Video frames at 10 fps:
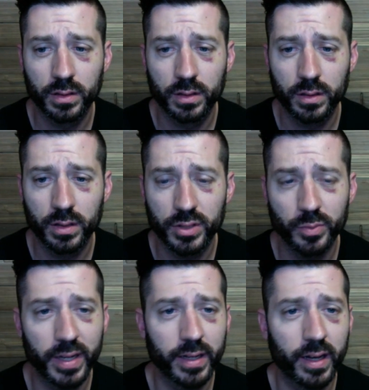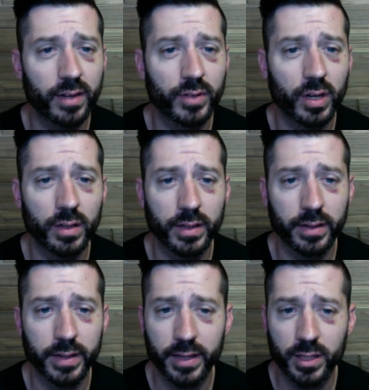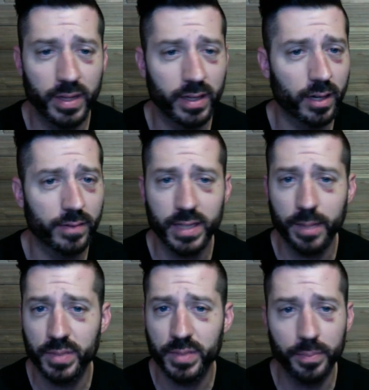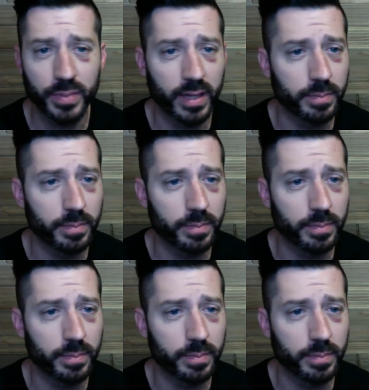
Because you may not have gone there yet. You may not have stepped up yet.